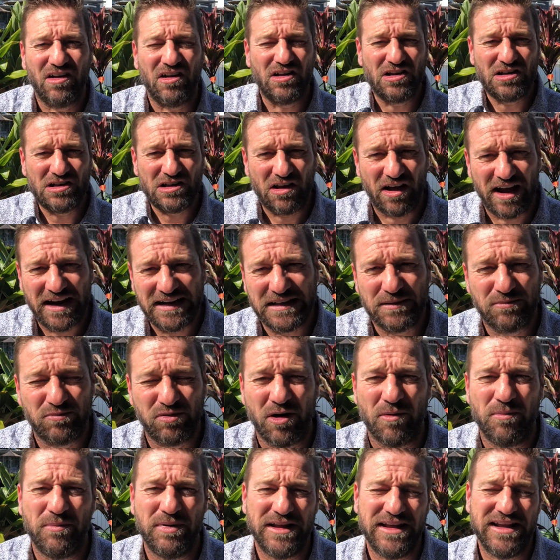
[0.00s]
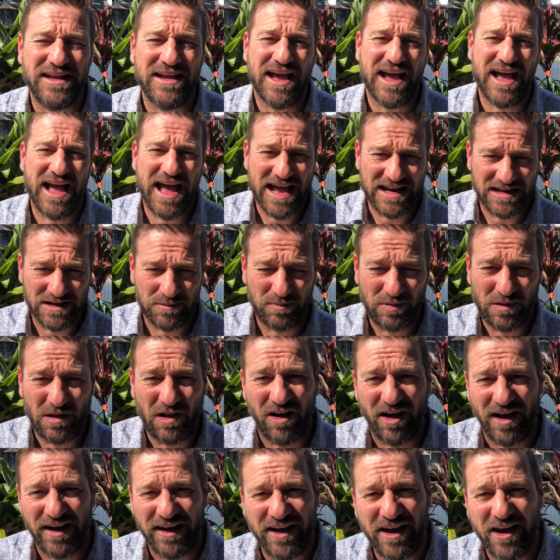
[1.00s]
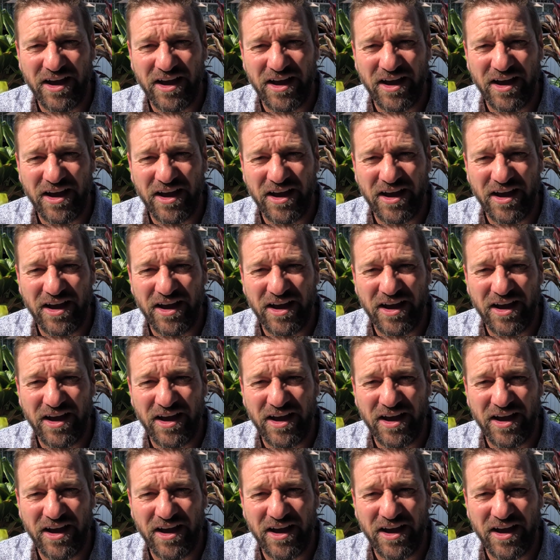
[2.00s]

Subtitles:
like the property, and apply.